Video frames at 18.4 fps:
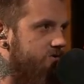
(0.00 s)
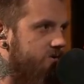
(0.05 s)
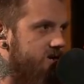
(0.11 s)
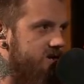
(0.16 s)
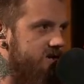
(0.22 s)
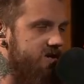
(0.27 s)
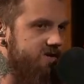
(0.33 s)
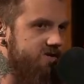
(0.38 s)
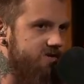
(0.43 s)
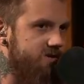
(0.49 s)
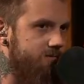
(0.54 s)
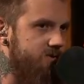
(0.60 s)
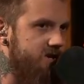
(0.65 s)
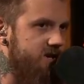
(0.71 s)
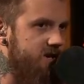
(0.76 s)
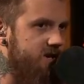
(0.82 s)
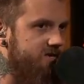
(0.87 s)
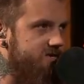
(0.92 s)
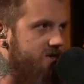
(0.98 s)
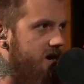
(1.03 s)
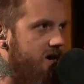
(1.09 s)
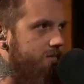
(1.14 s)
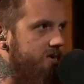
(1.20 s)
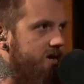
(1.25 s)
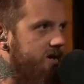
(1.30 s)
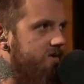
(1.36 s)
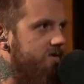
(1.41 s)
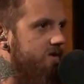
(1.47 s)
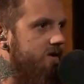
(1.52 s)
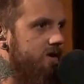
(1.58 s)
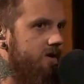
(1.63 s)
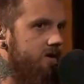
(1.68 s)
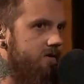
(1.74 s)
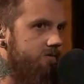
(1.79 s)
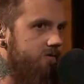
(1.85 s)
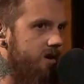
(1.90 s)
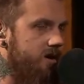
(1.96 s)
where he needs to be a top-end
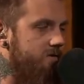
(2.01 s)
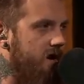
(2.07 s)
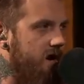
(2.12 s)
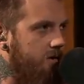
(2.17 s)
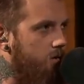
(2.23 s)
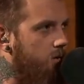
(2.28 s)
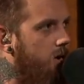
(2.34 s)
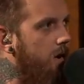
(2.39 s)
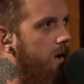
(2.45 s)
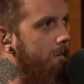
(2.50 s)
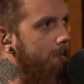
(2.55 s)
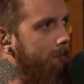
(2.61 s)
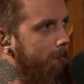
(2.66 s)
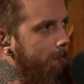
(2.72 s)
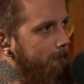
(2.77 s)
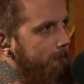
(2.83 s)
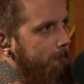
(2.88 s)
running back one.